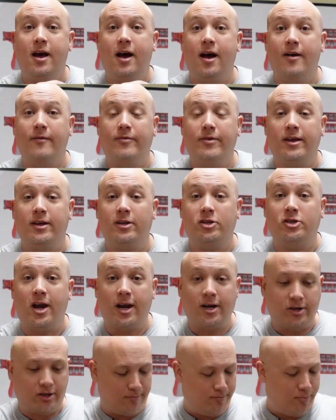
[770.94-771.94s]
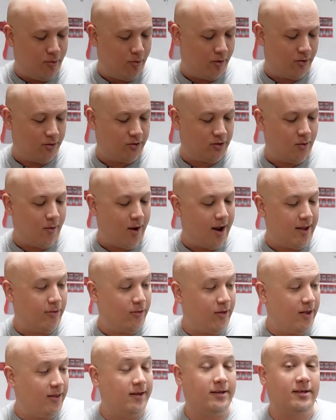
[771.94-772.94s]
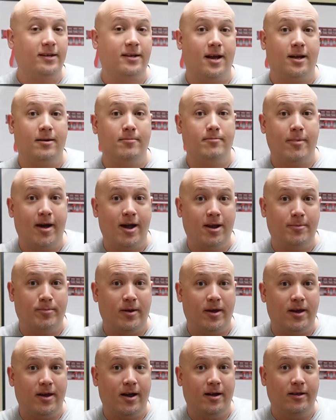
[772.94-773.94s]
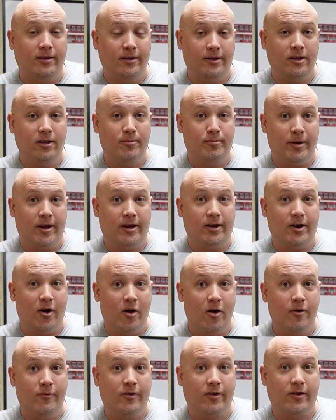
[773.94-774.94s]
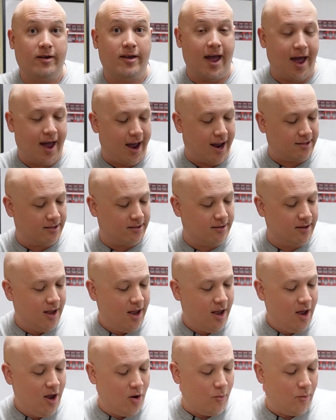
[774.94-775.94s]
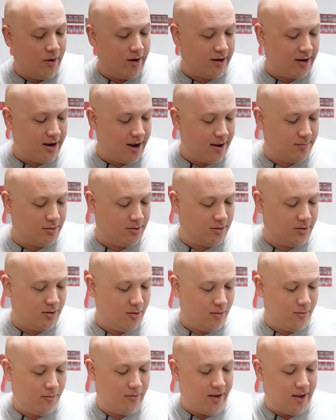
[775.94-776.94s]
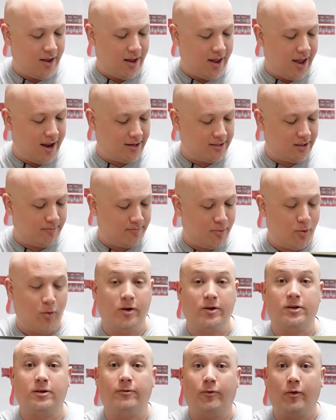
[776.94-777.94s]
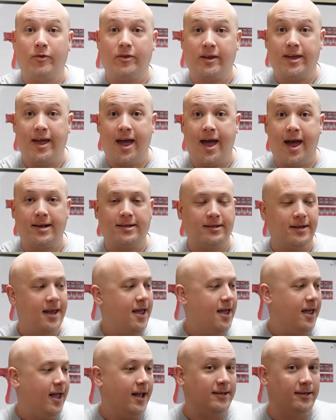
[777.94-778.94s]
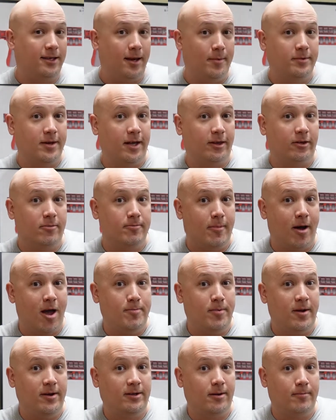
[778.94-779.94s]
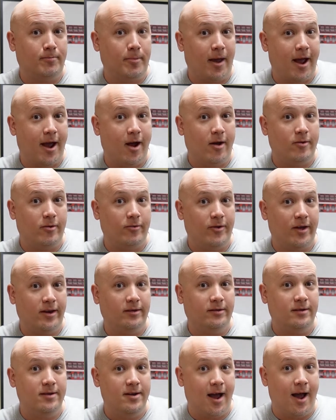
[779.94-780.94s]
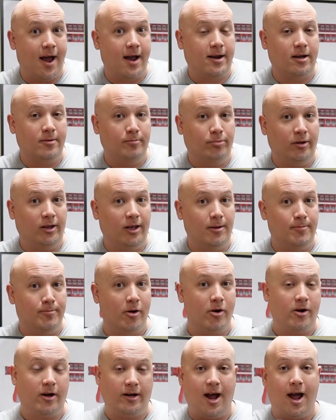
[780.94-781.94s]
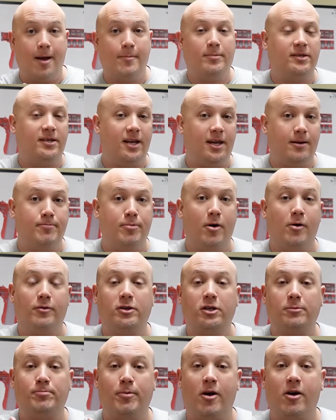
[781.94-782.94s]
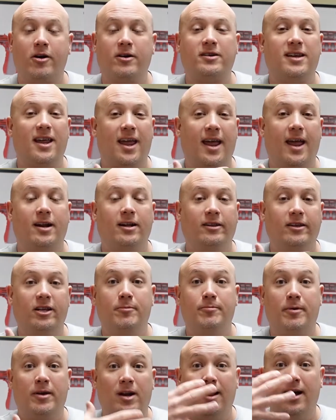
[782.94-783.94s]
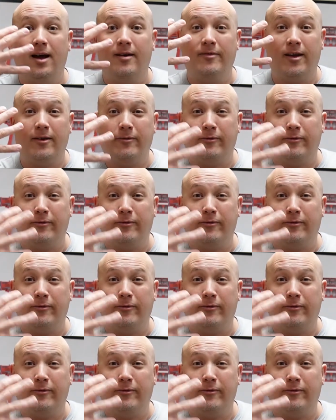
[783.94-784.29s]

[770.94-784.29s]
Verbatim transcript: of the ejection port. So I think this gun might be a little bit overgassed. When it comes to the exit ports for the gas, it seems like there might be some powder that is not completely burning. I'm seeing both sparks and a little bit of a